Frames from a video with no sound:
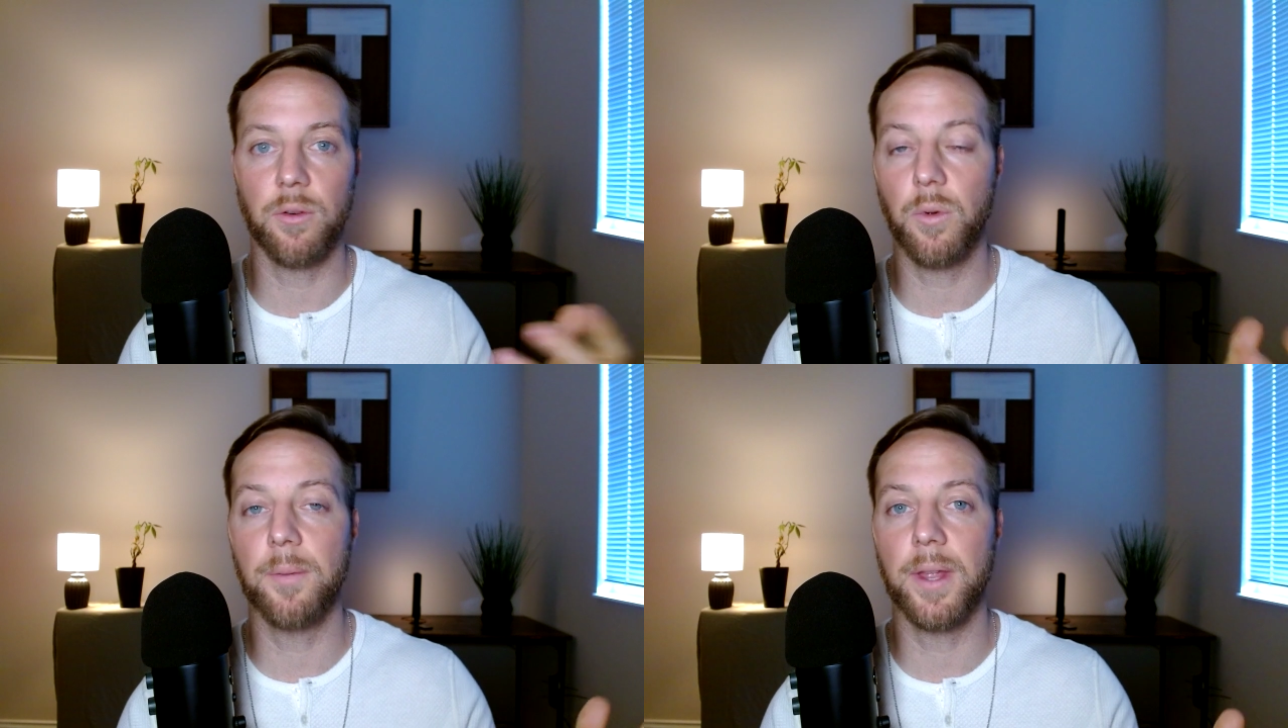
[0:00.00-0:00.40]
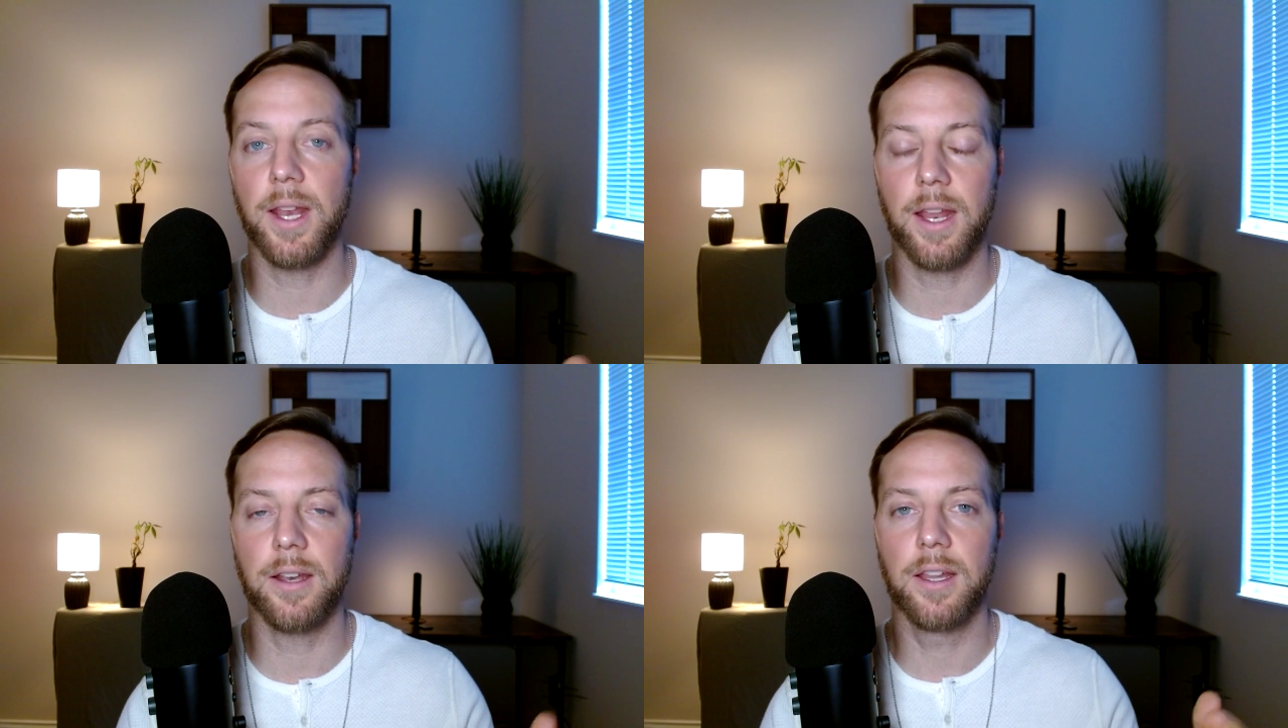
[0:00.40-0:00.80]
or
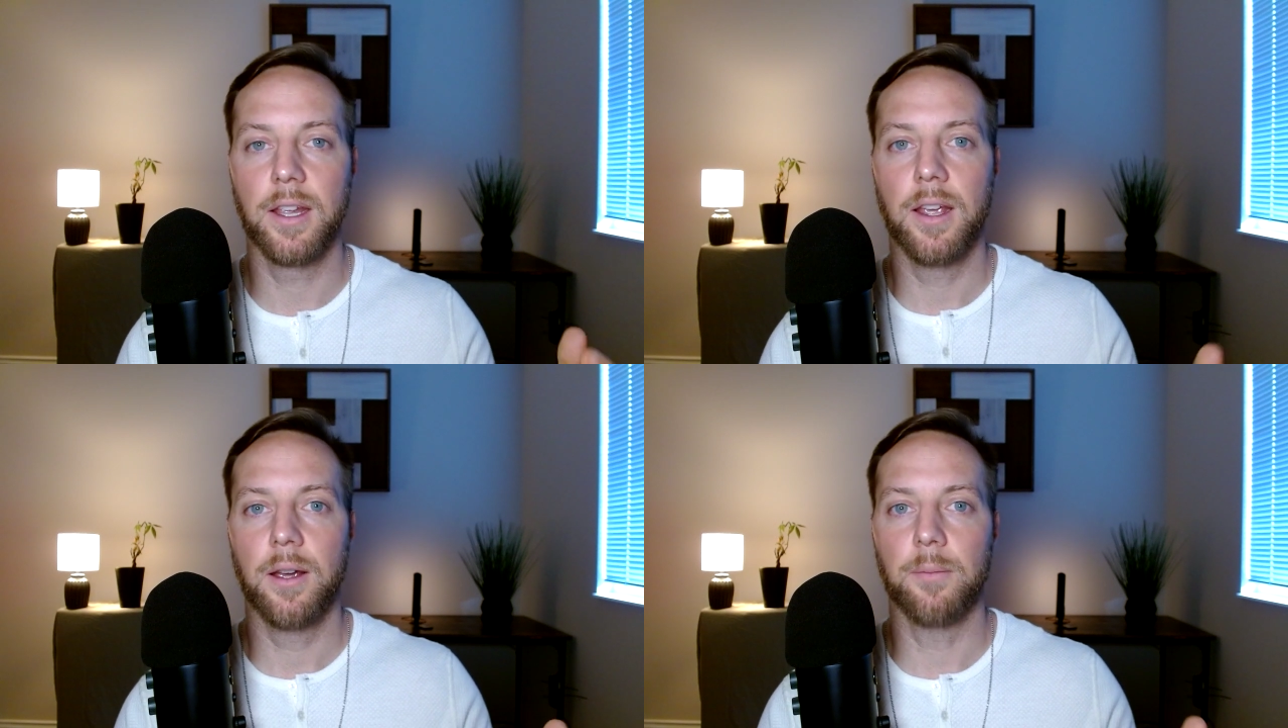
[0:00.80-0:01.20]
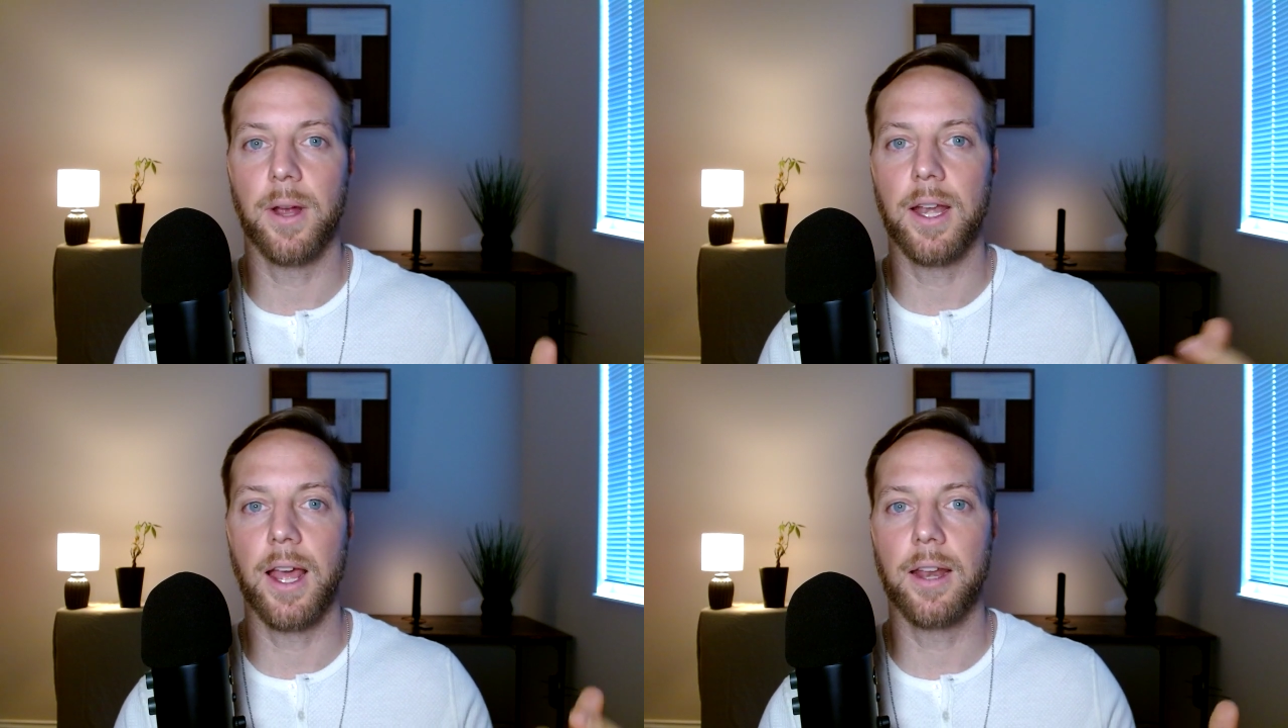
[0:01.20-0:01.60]
women. And
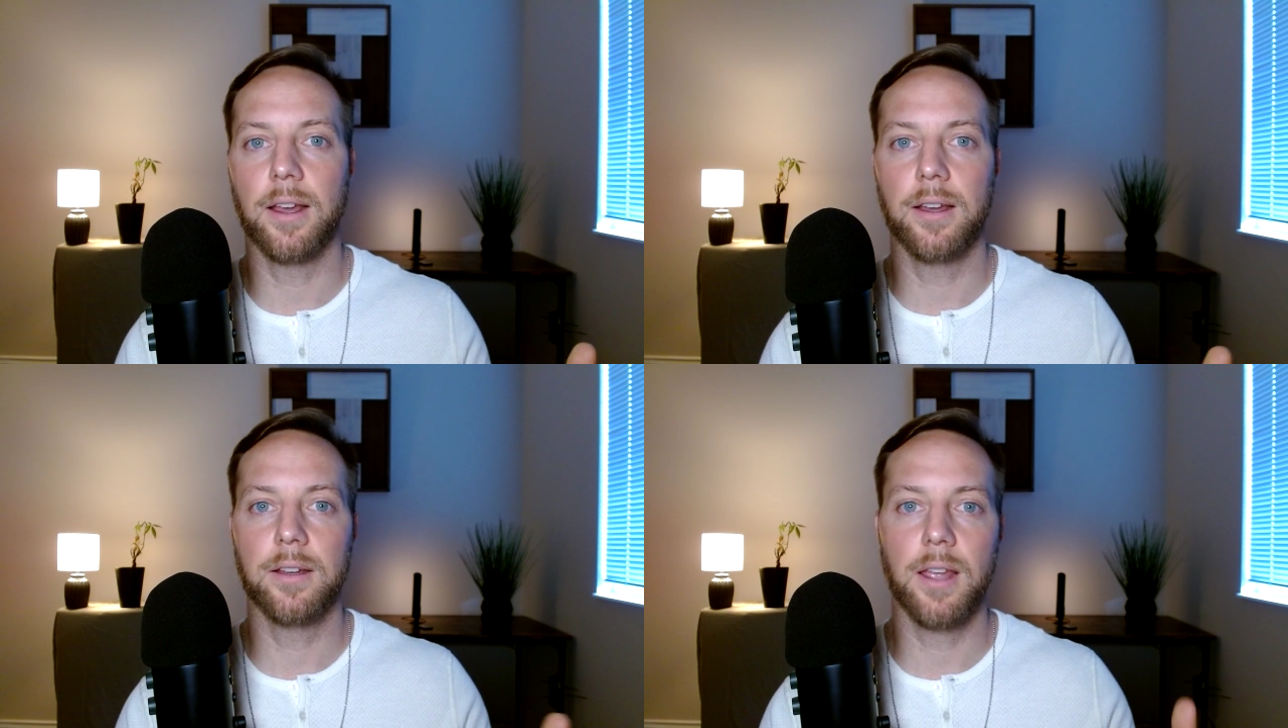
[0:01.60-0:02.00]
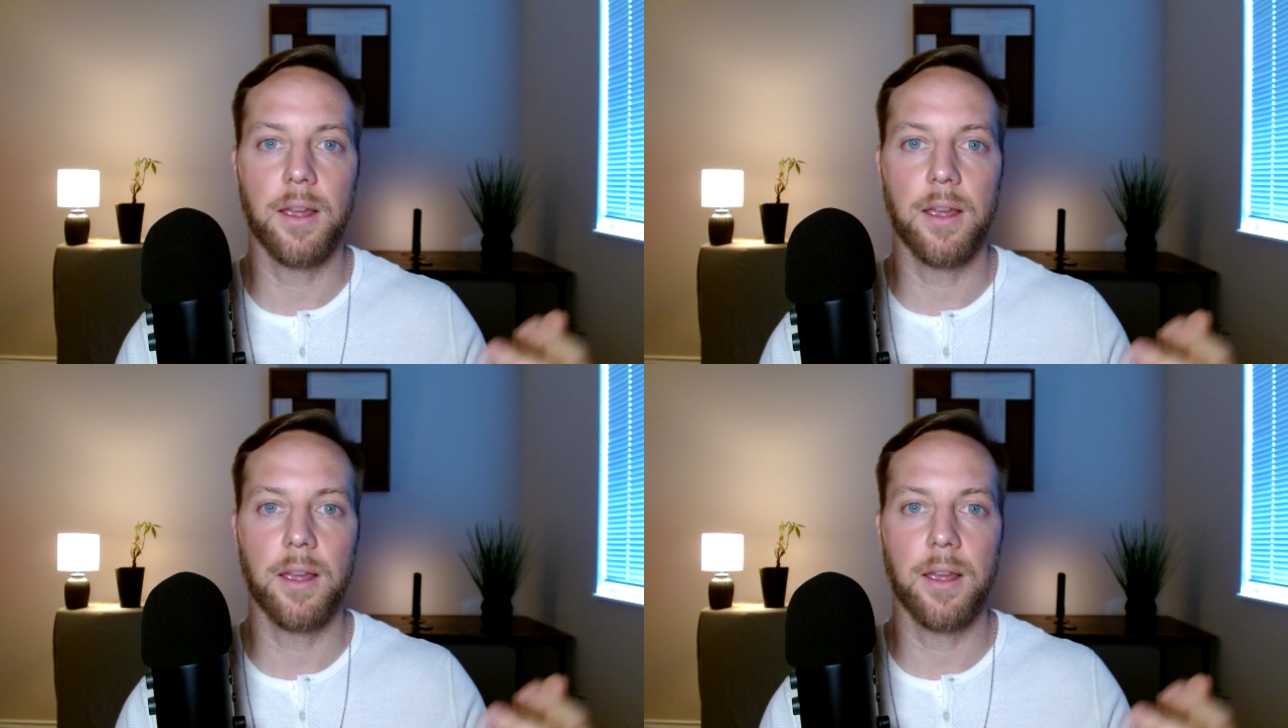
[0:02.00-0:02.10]
my nana